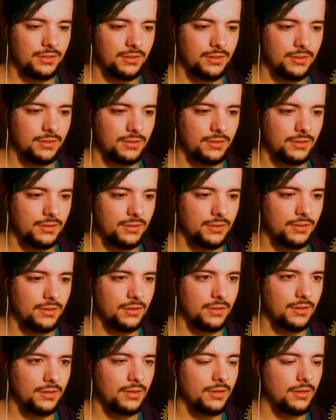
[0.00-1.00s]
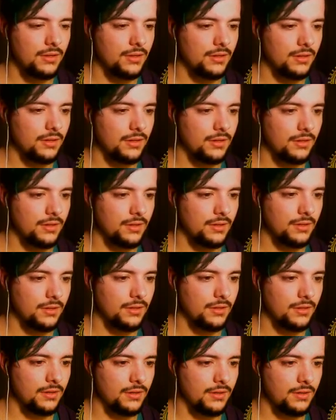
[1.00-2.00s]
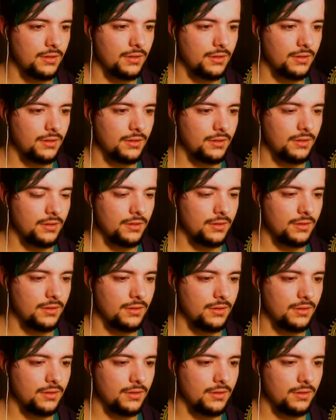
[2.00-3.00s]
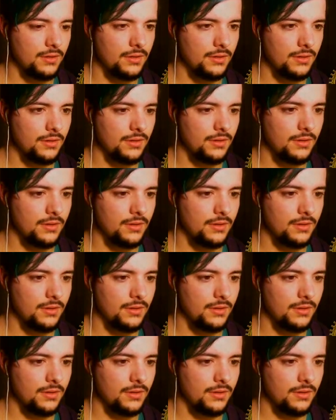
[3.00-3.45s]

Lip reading: No one is speaking in this clip.